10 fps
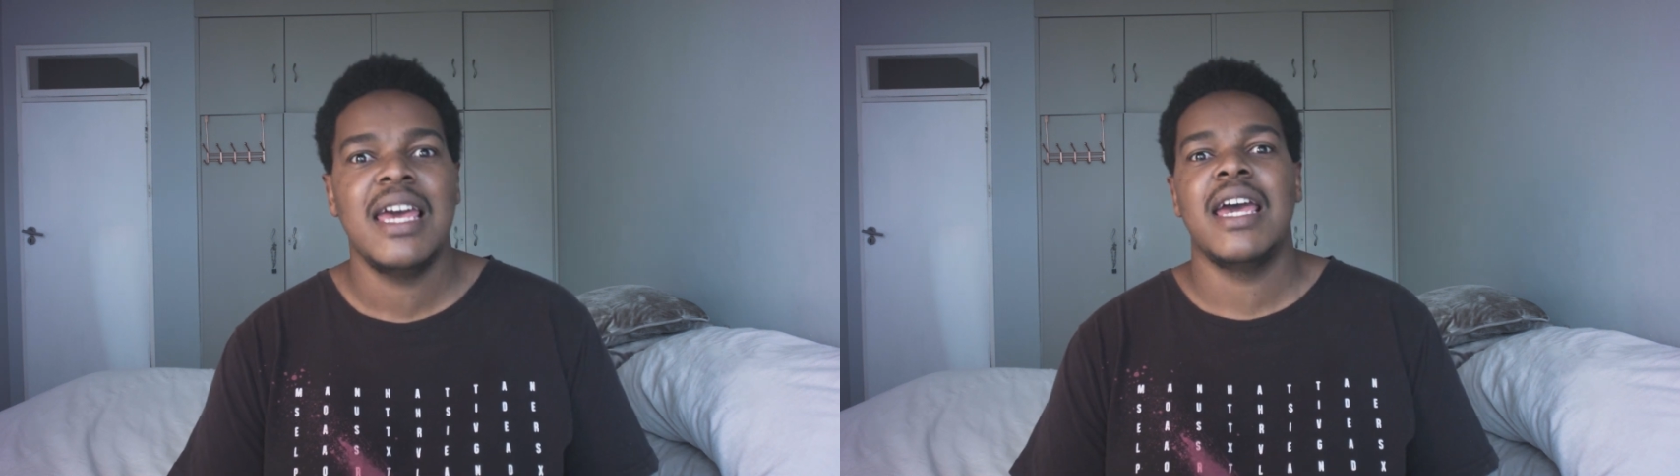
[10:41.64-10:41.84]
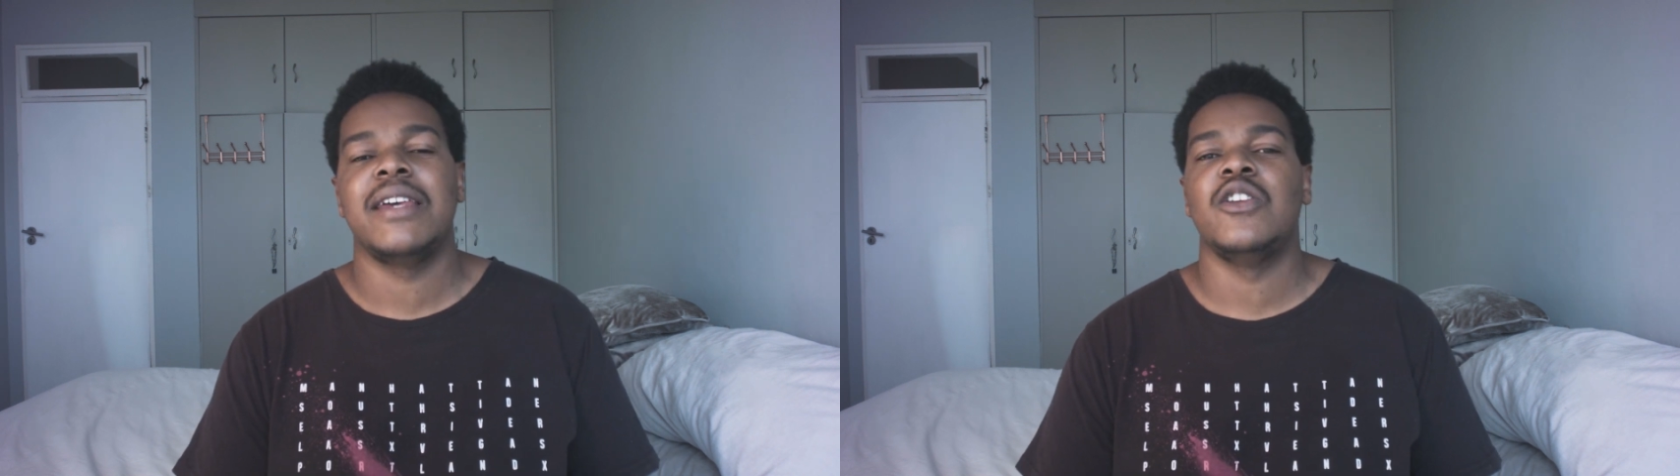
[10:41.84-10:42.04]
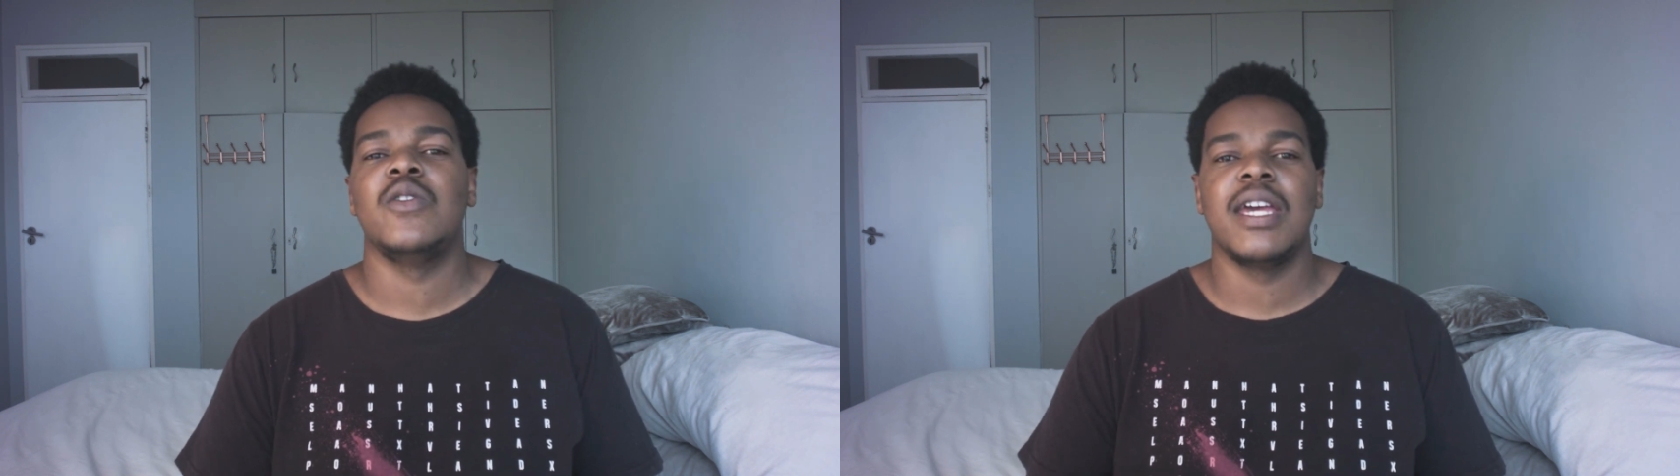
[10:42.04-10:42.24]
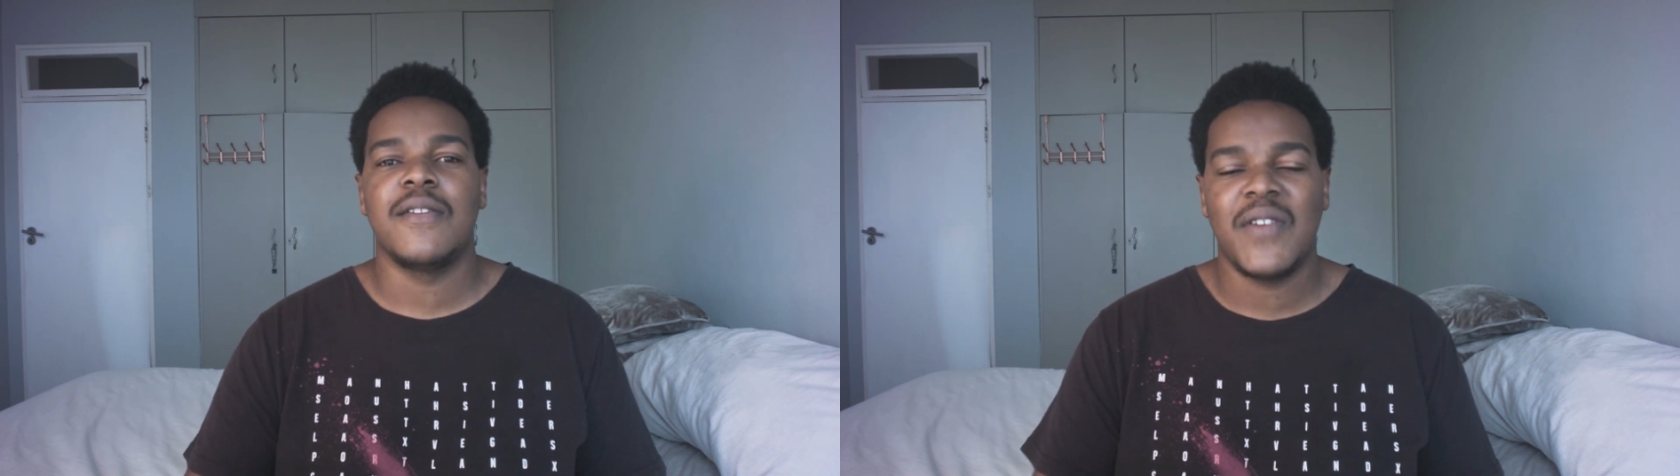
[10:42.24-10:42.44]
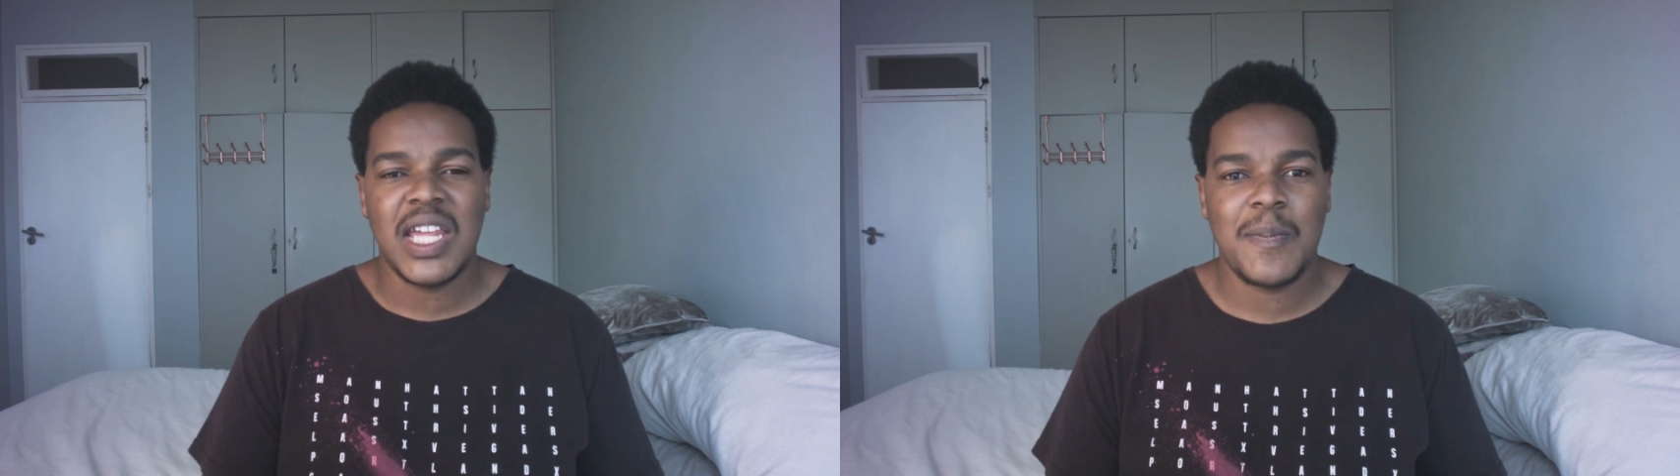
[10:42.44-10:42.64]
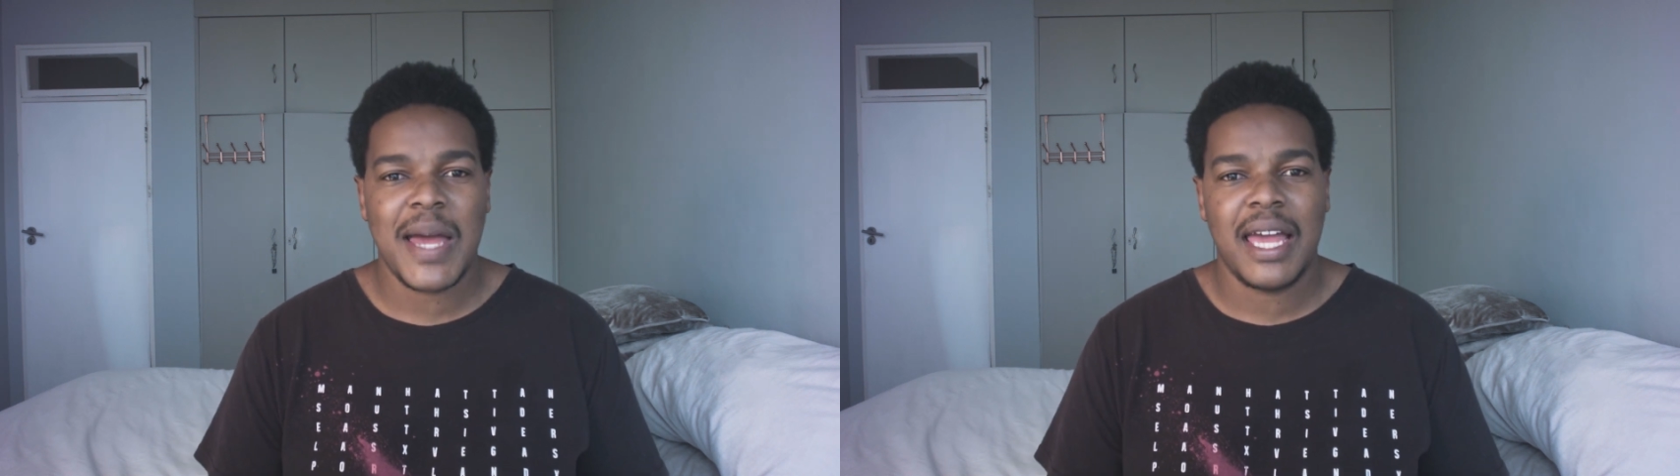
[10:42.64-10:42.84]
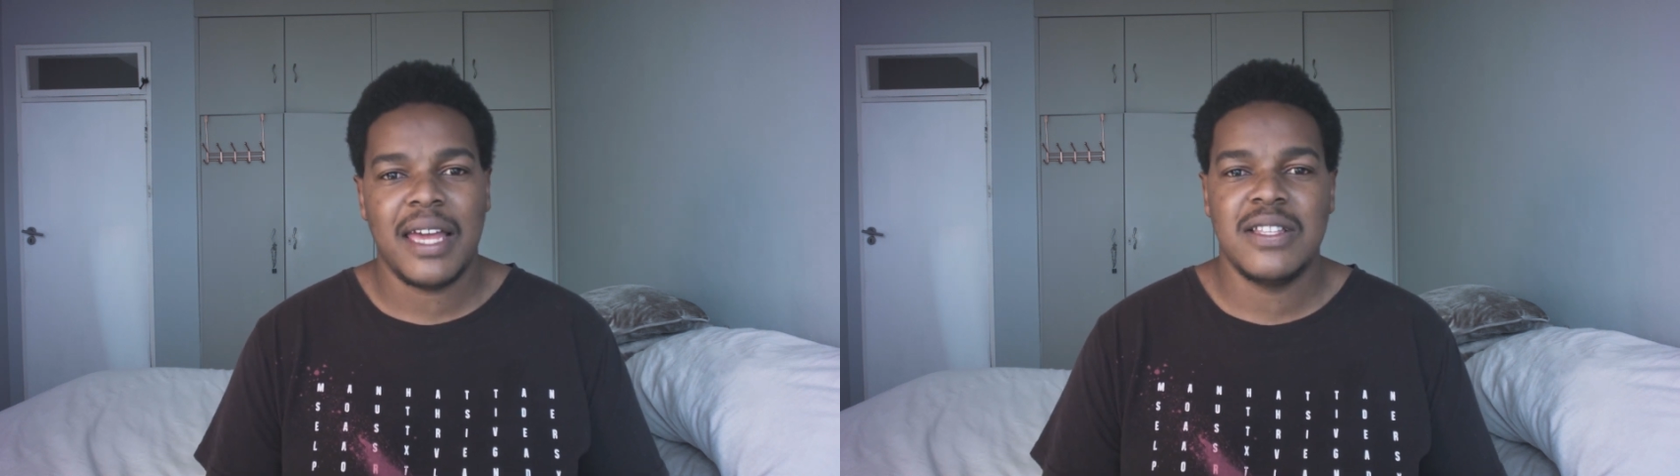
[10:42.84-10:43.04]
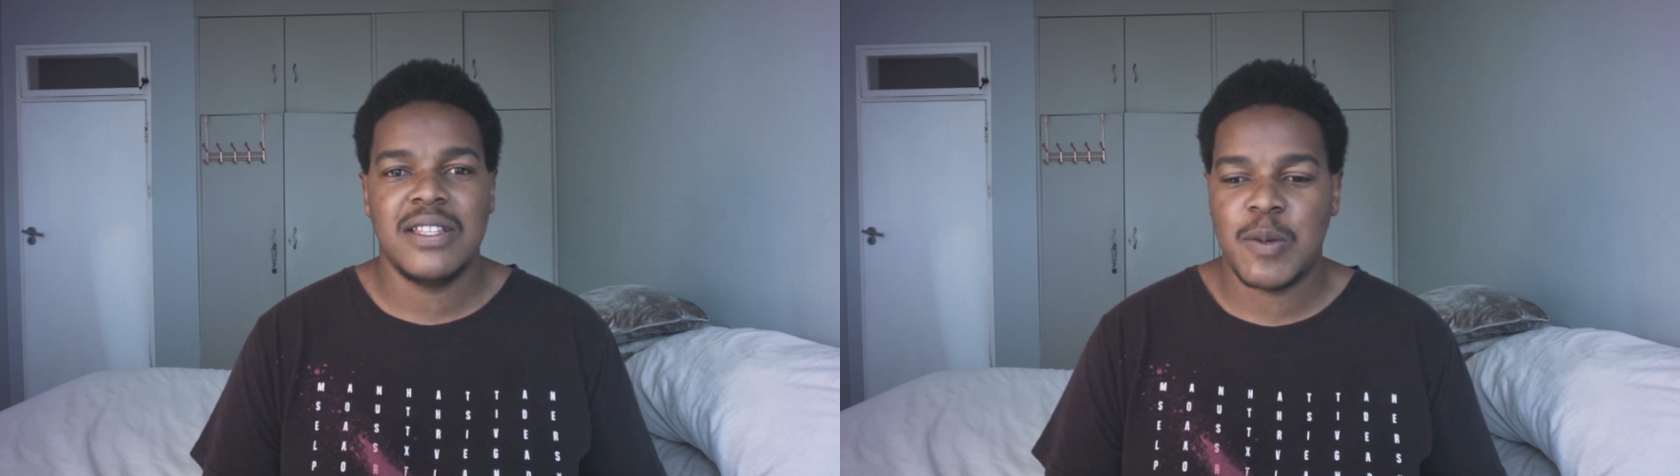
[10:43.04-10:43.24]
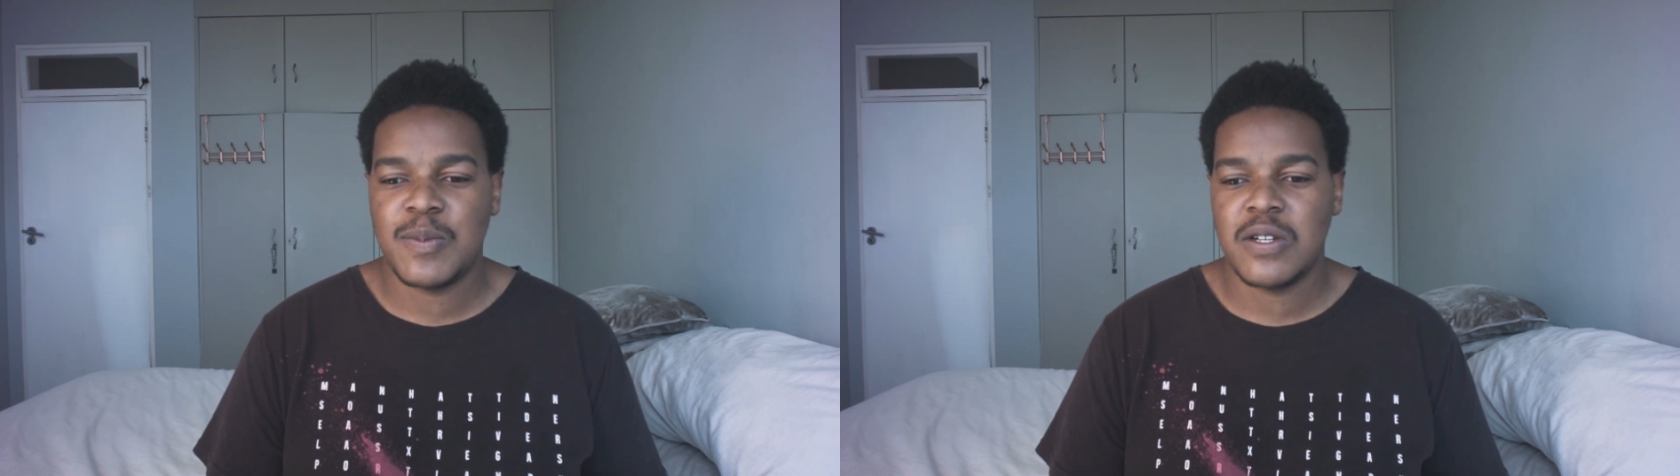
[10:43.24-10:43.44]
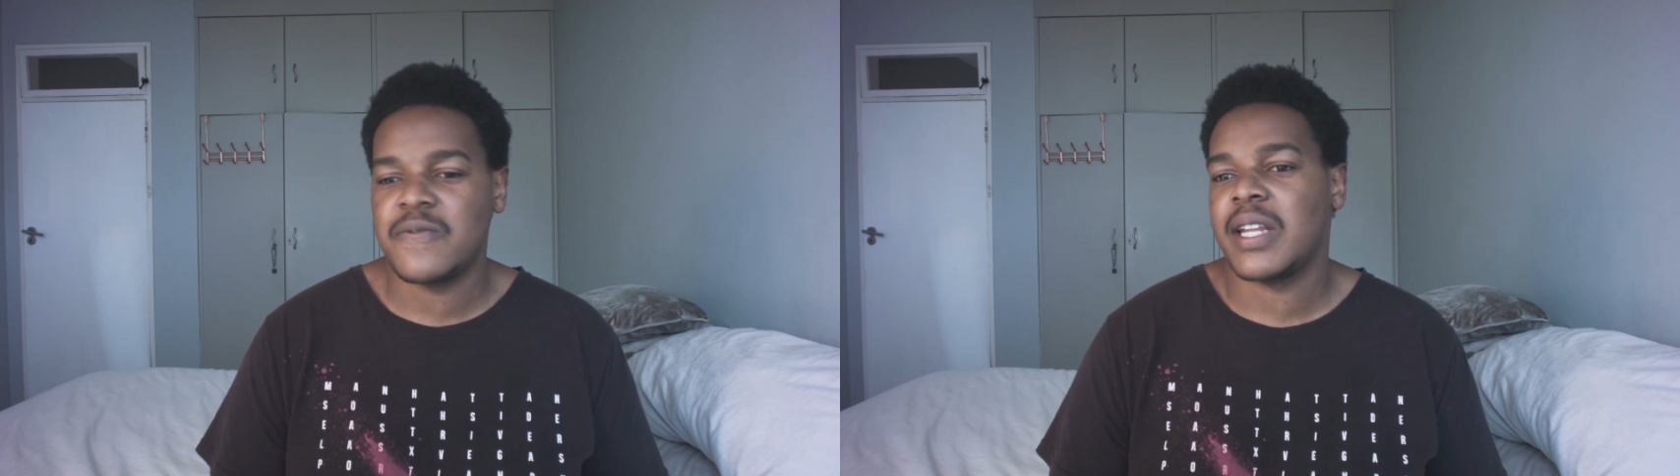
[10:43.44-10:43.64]
and then you get feedback in terms
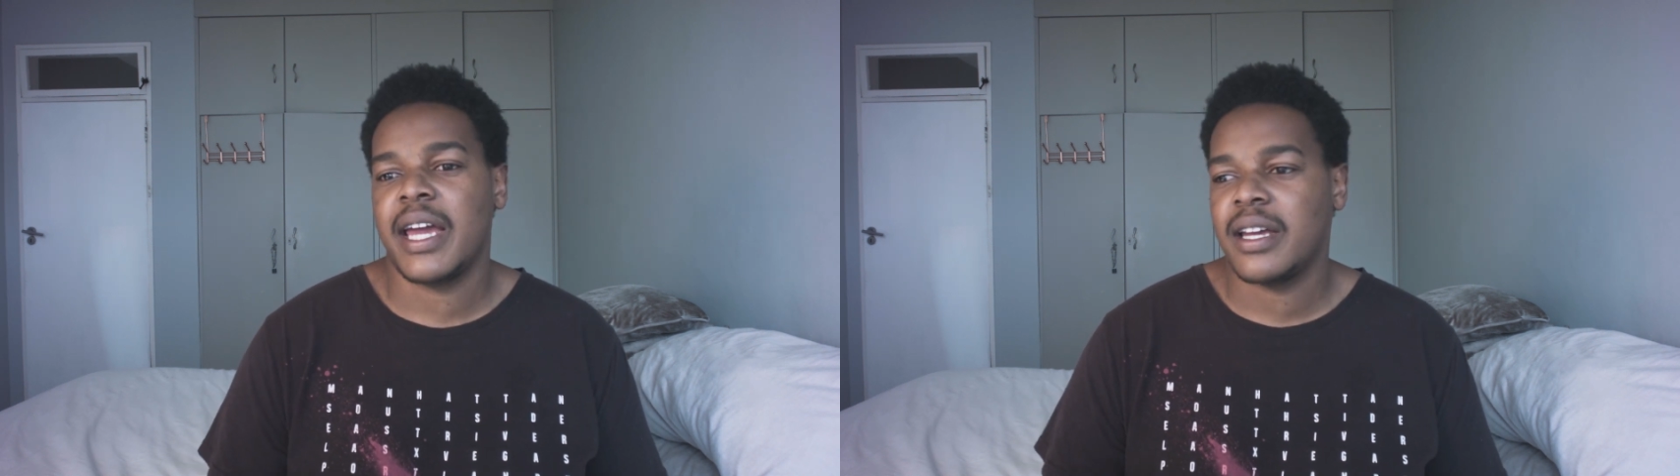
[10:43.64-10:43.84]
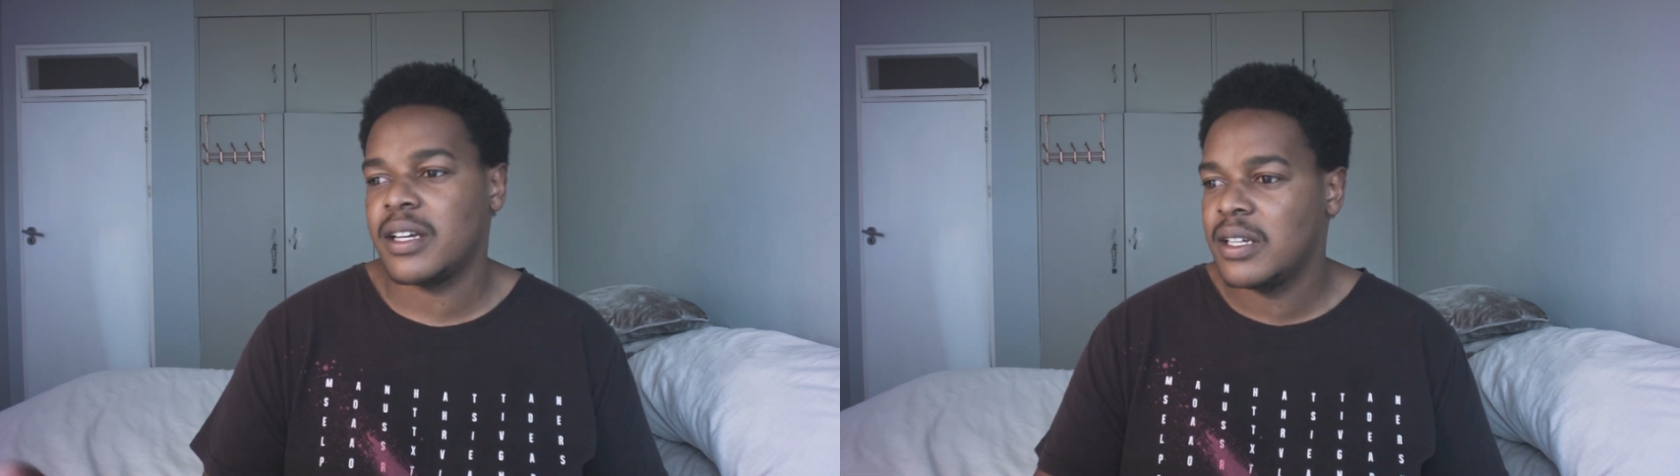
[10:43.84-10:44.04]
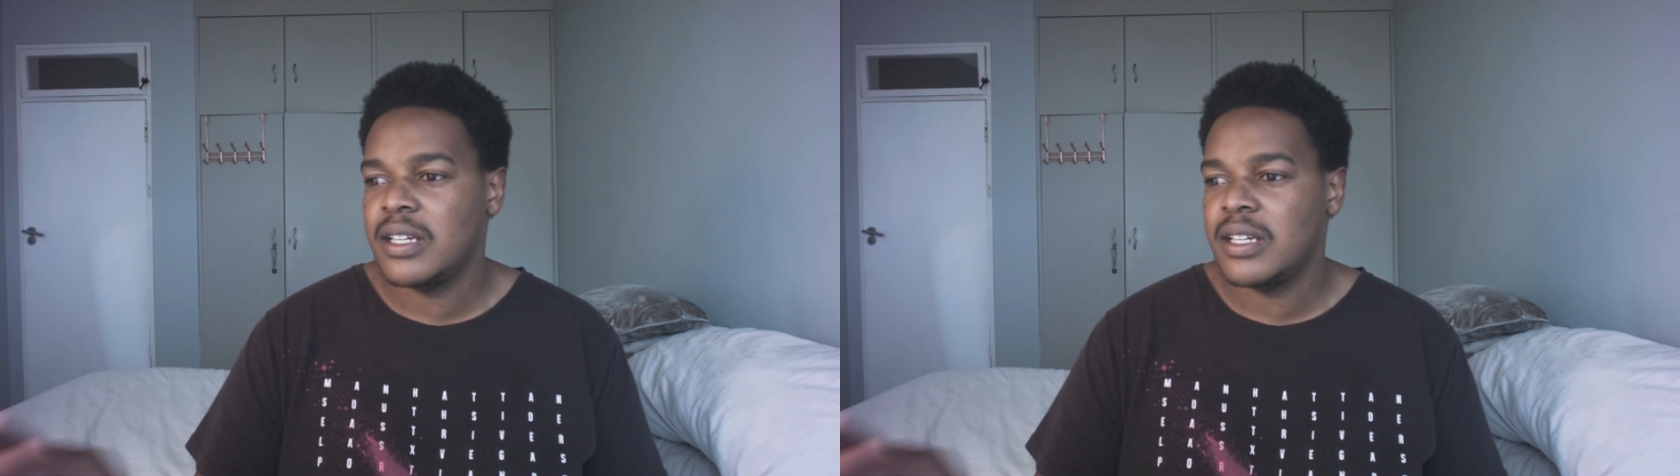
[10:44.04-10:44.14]
of like